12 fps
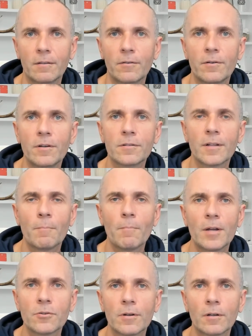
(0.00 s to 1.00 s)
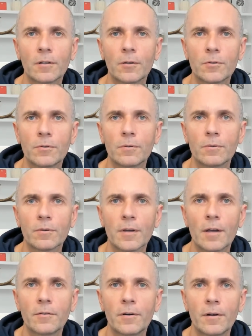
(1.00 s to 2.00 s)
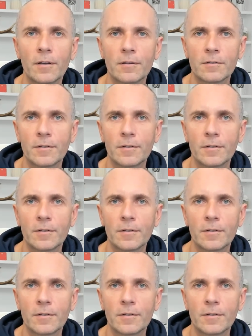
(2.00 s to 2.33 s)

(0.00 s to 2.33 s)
The reason I'm mentioning those two together is